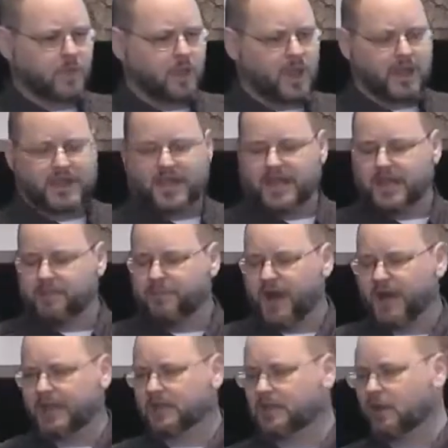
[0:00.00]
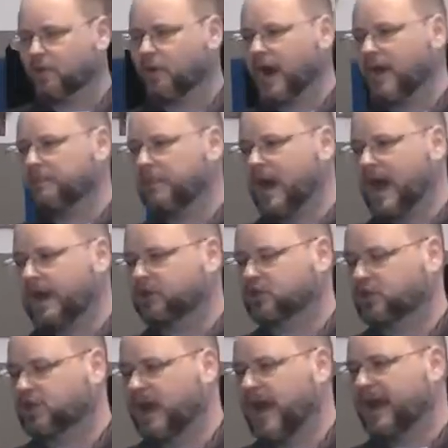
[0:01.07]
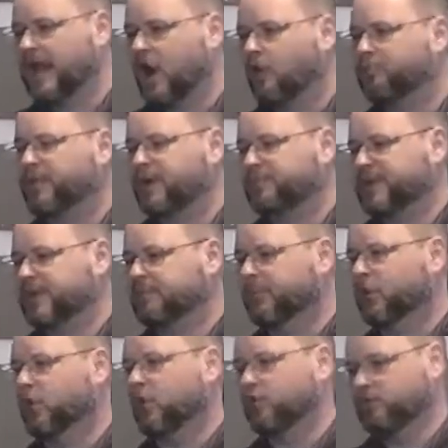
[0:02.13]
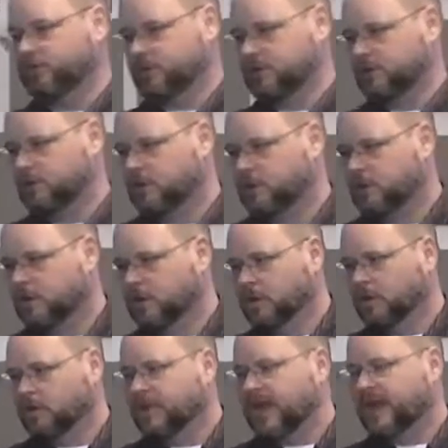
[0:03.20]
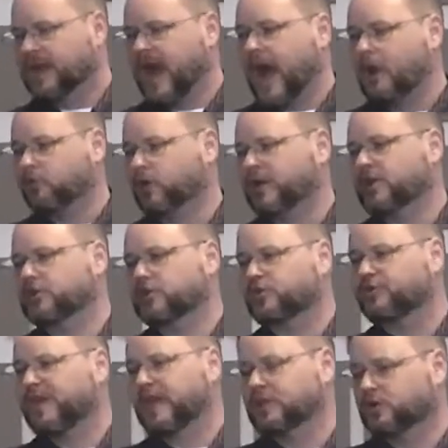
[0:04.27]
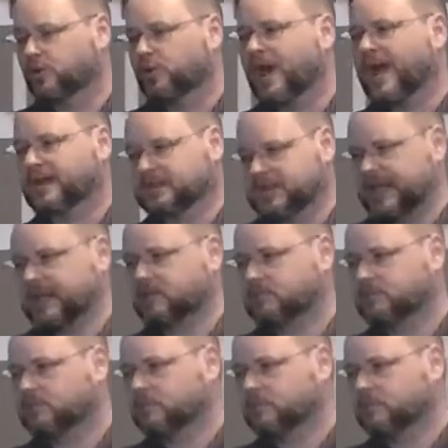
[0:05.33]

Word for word: And anybody in their right mind could not help but be moved that God would intervene directly